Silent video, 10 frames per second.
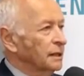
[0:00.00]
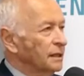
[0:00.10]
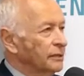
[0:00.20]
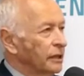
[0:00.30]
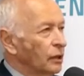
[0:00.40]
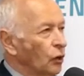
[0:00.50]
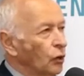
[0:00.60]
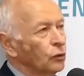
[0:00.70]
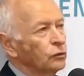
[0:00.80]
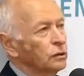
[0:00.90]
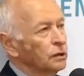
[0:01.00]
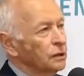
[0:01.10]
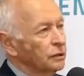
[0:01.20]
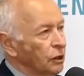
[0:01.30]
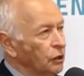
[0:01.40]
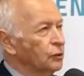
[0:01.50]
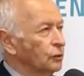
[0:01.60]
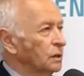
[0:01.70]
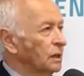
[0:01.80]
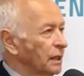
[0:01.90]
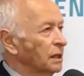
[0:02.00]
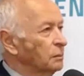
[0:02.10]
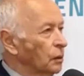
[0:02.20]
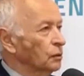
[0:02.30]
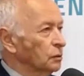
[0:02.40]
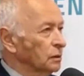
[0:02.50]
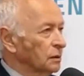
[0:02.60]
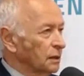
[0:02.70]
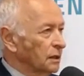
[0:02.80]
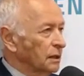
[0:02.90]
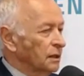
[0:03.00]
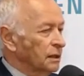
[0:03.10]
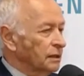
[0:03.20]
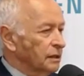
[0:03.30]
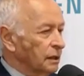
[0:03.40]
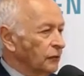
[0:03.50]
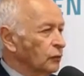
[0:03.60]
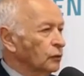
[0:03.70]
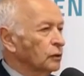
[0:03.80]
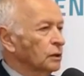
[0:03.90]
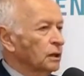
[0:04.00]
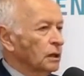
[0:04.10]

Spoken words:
as their own tissue, like bone. And therefore,